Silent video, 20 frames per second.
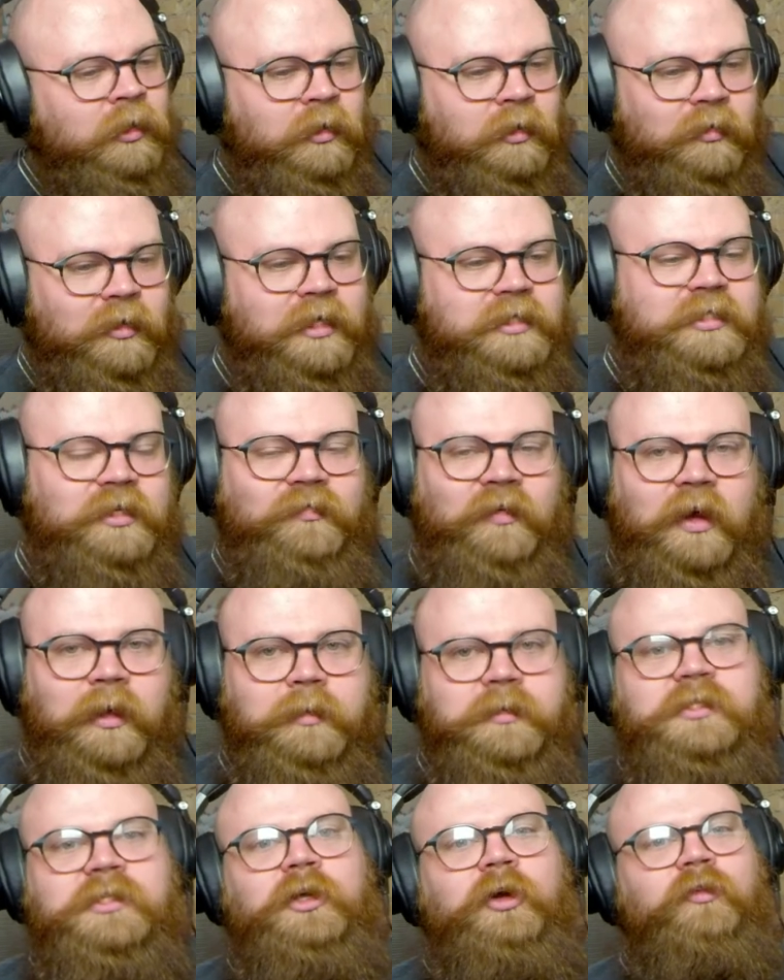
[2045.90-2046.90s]
That's if
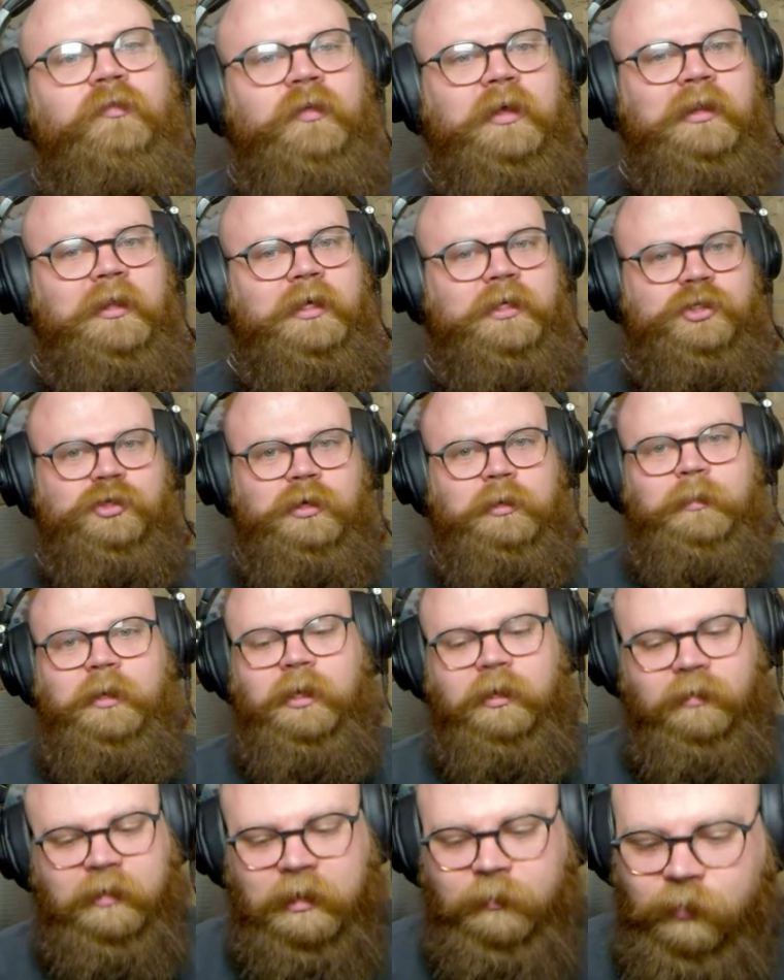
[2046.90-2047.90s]
I still feel like streaming
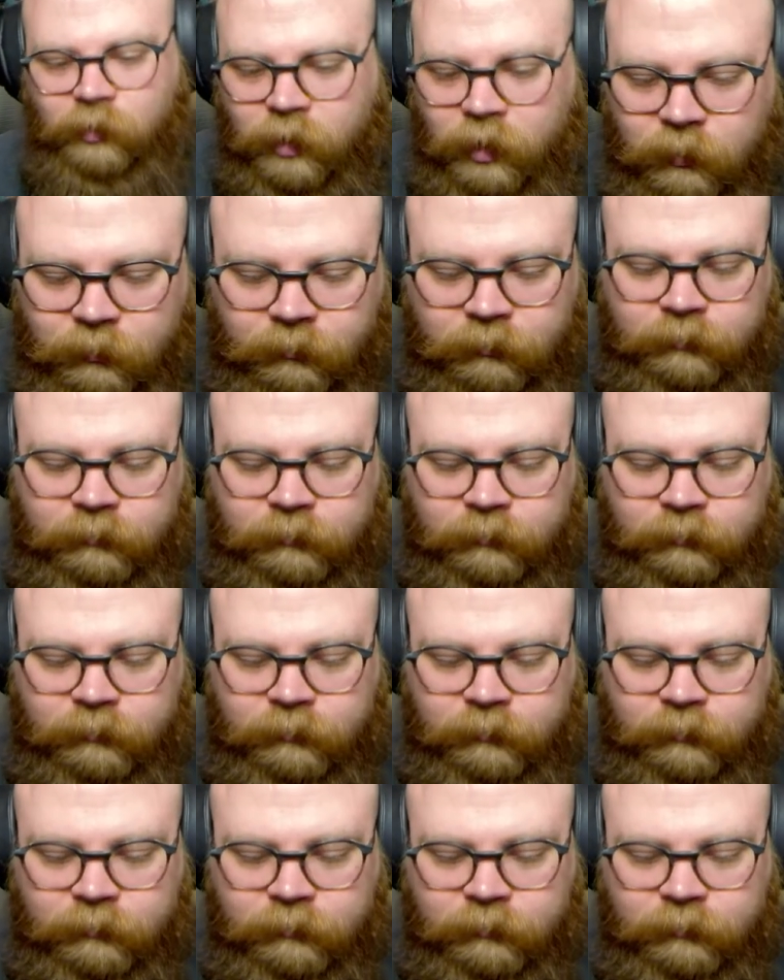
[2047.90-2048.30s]
at that point.